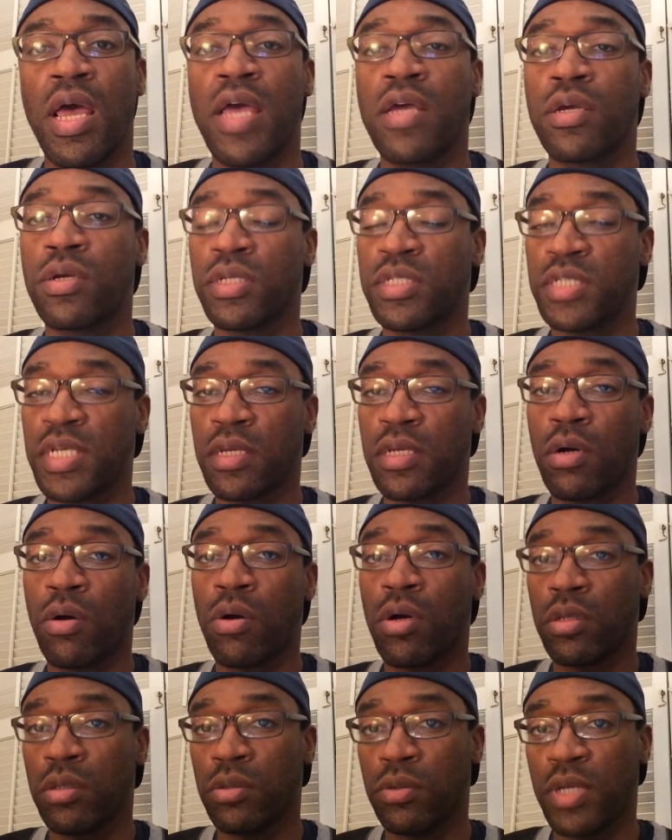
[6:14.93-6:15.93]
and Kit
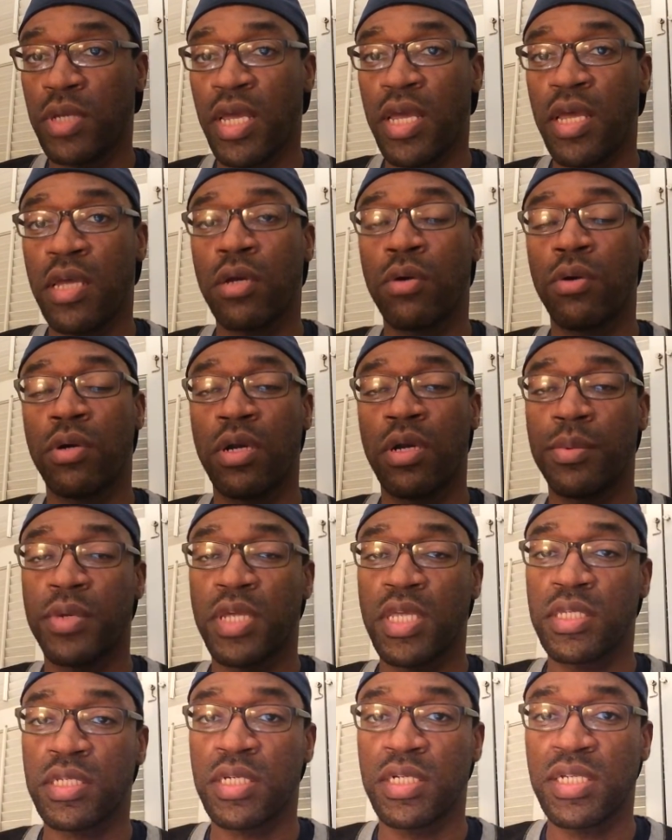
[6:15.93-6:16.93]
or Liu Kang going up
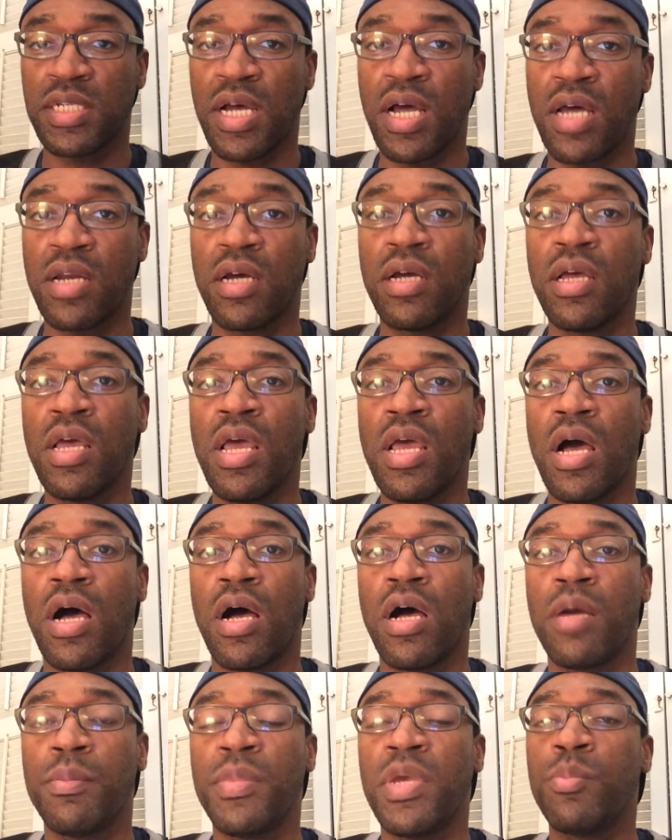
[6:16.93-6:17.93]
against Kitana,
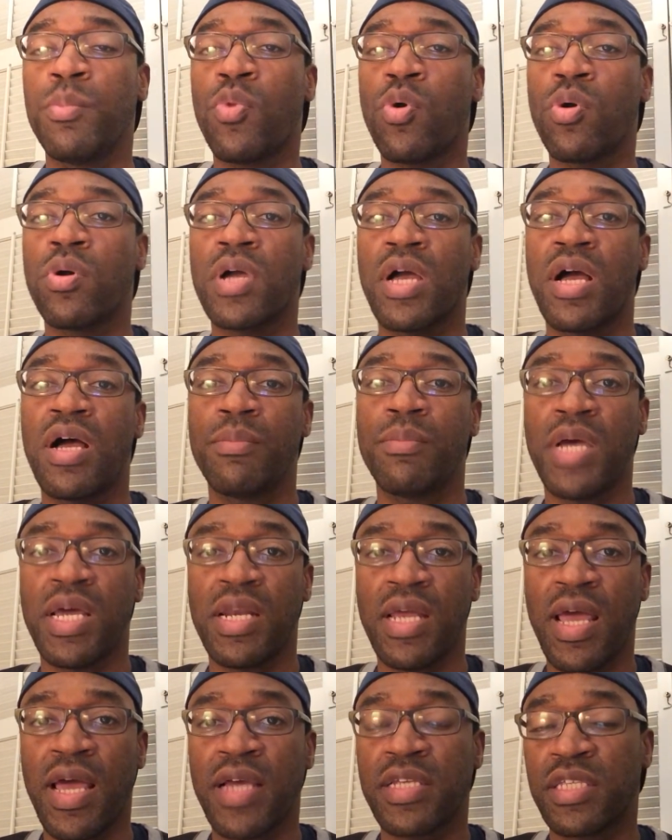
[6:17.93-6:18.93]
um, in Mortal
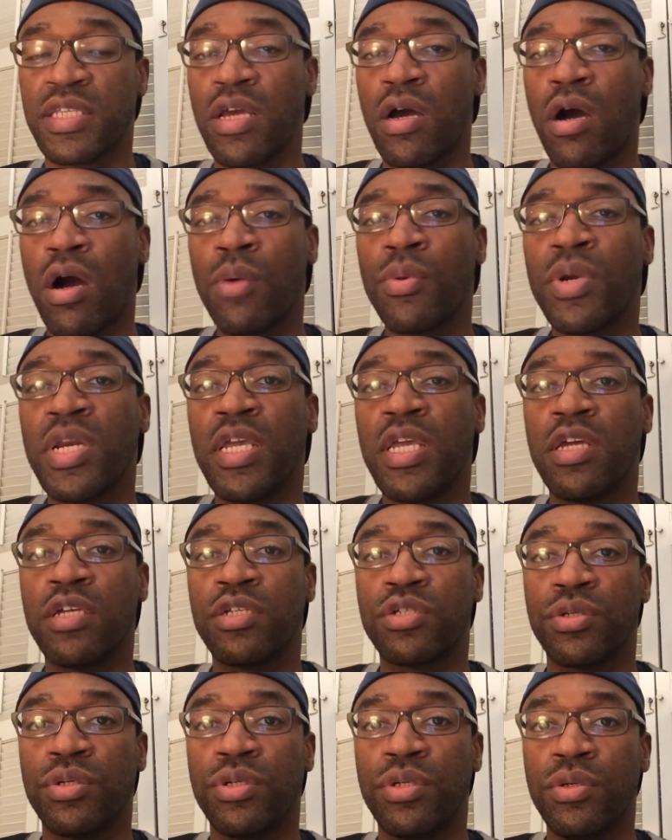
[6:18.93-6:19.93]
Kombat X they already
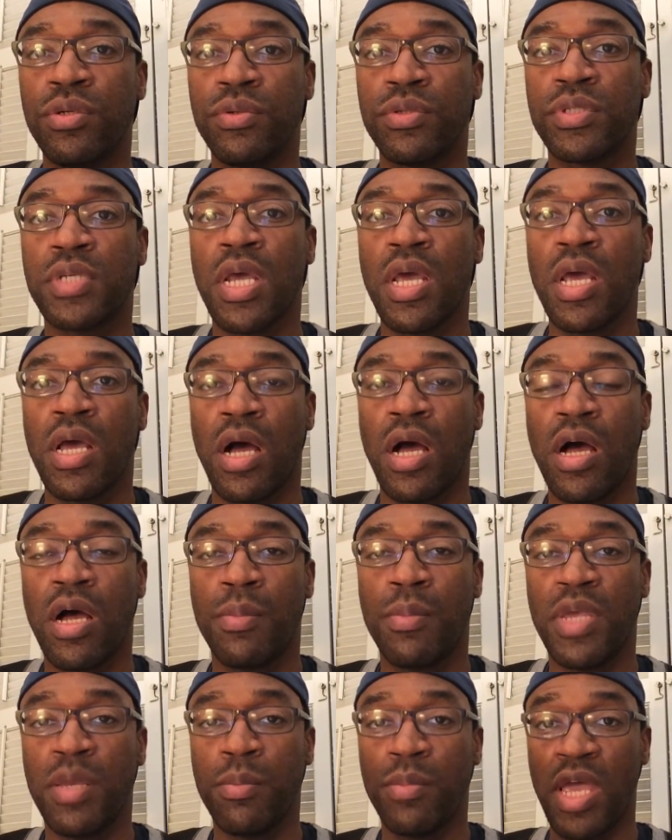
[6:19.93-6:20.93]
introduced
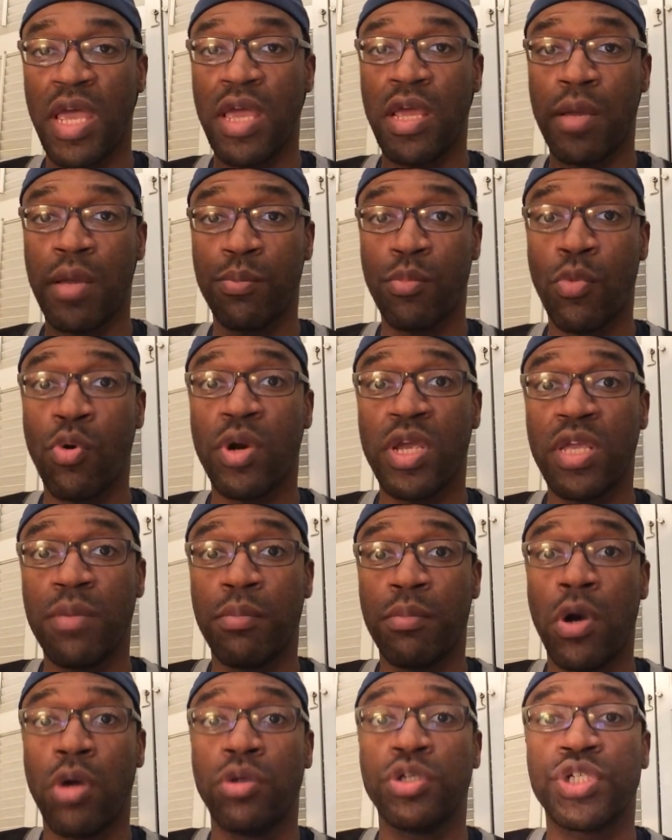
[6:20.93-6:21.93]
um, em more
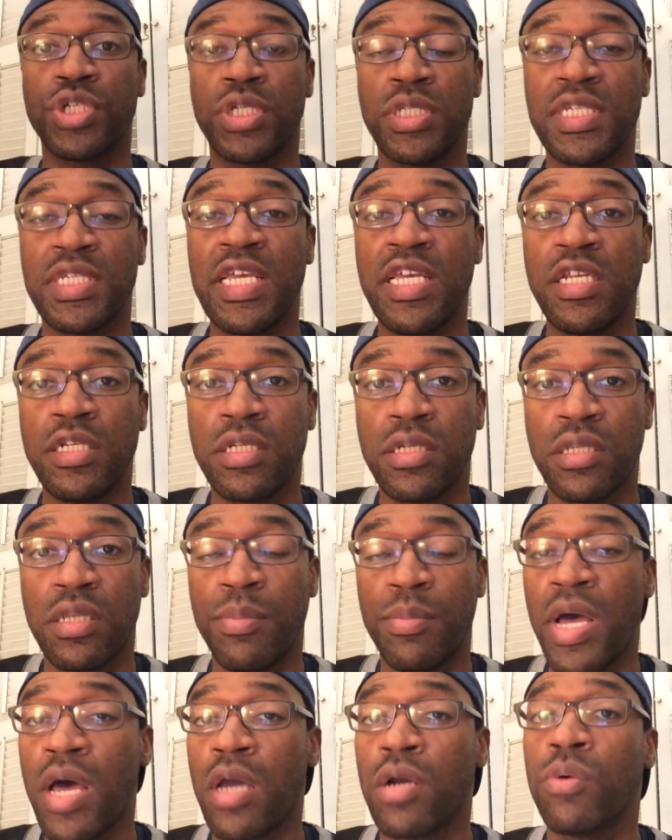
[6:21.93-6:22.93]
emotions into
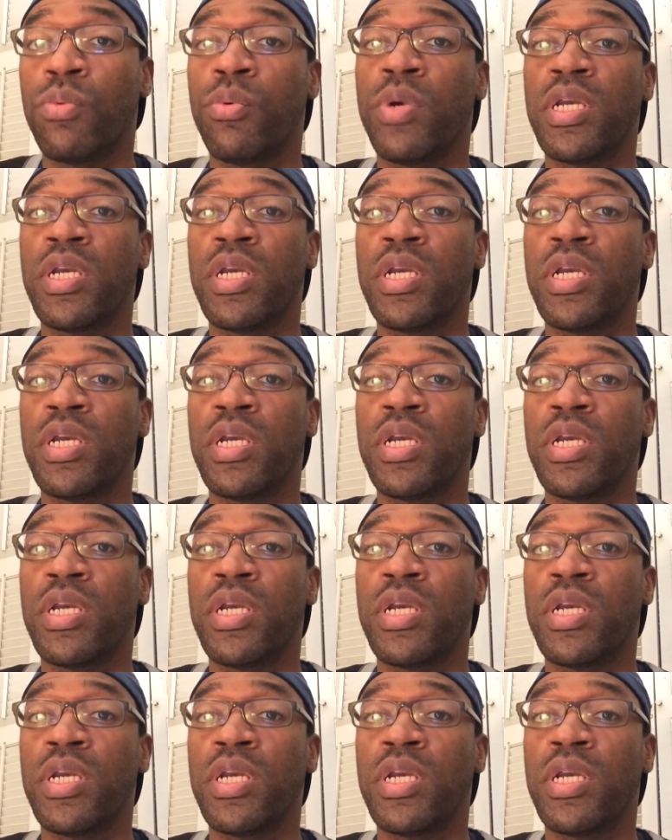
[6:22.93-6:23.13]
the battle.